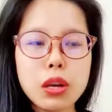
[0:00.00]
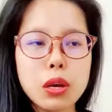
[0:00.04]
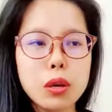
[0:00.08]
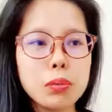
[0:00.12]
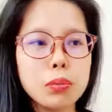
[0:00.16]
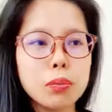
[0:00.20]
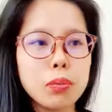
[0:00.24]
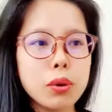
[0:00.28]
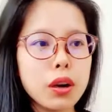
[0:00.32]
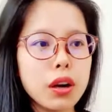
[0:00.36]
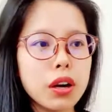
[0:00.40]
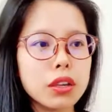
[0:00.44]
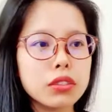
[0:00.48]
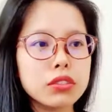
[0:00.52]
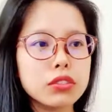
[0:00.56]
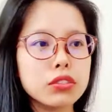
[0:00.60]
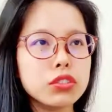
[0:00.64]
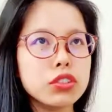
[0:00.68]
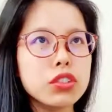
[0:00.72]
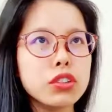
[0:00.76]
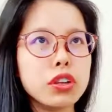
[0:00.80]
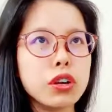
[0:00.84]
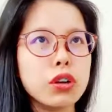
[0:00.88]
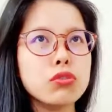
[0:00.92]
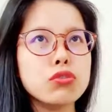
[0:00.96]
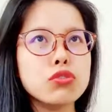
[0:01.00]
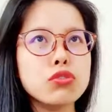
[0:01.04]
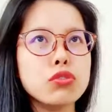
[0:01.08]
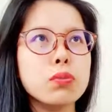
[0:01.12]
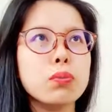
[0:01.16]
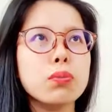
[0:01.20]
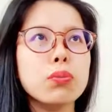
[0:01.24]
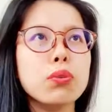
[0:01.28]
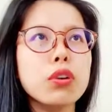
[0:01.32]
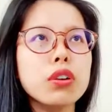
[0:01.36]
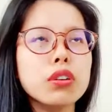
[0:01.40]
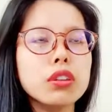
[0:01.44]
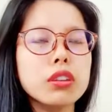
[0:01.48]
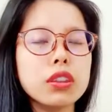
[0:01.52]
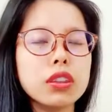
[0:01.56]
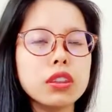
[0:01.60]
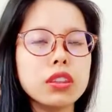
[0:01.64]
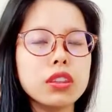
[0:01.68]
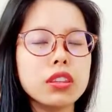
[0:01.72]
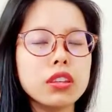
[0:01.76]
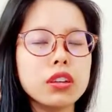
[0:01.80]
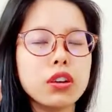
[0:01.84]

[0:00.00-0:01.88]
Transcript: but to put the